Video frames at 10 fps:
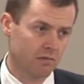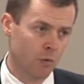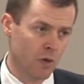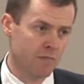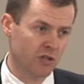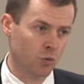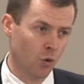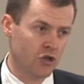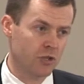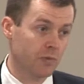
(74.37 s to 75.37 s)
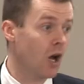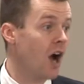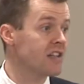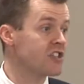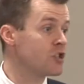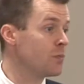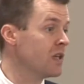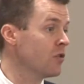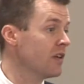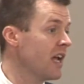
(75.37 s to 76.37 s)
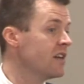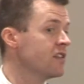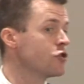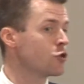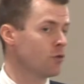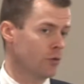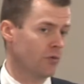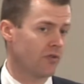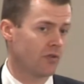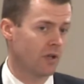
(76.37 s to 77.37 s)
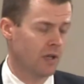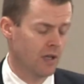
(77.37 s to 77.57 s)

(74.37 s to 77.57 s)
That we must worship God in spirit and in truth.